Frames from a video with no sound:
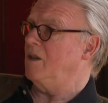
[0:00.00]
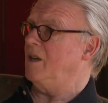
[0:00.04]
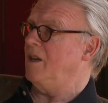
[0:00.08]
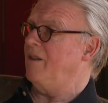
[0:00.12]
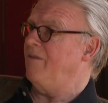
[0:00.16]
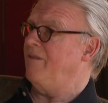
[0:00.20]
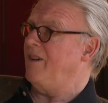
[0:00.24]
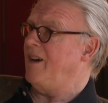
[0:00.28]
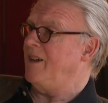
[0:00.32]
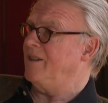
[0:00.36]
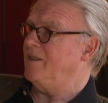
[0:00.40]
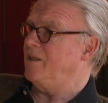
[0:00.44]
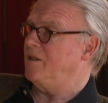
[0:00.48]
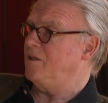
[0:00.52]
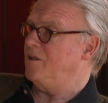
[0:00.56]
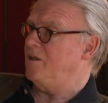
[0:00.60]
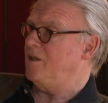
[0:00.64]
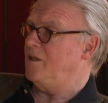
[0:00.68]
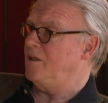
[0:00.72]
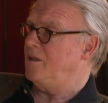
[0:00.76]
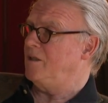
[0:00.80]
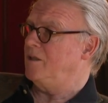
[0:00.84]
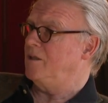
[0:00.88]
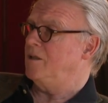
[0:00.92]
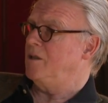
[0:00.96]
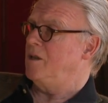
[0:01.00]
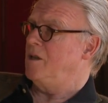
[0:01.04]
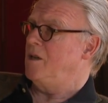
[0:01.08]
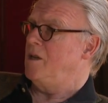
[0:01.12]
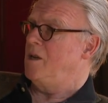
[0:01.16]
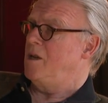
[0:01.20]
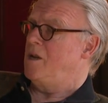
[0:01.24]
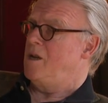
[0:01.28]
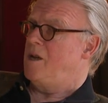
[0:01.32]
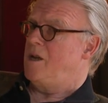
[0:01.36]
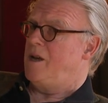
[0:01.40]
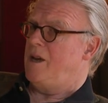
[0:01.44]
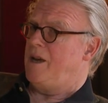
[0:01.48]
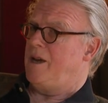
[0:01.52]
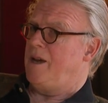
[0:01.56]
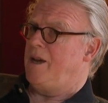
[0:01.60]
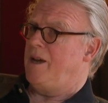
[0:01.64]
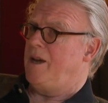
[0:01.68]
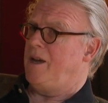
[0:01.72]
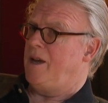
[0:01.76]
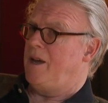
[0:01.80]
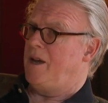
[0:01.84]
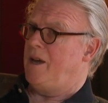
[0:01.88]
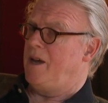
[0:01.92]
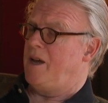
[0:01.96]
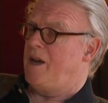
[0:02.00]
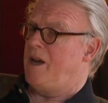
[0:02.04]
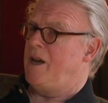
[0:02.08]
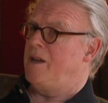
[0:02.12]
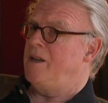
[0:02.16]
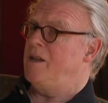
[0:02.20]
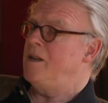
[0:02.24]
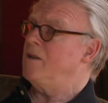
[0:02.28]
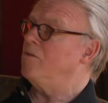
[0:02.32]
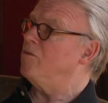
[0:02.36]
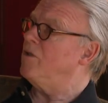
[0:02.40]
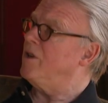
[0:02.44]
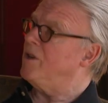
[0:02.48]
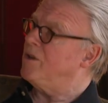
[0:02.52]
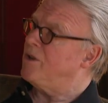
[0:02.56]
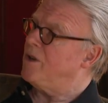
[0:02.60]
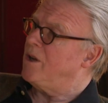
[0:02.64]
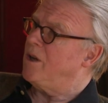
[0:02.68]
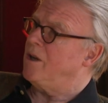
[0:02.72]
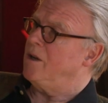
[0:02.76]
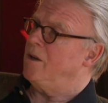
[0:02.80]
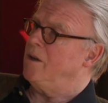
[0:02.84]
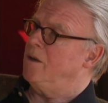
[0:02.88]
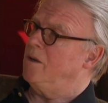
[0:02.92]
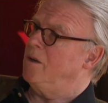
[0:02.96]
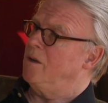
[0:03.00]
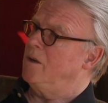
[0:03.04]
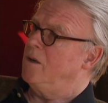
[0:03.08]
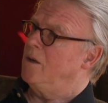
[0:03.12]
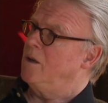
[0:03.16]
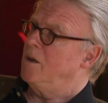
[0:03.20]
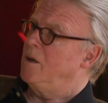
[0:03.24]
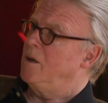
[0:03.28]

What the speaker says: advantages. And in return,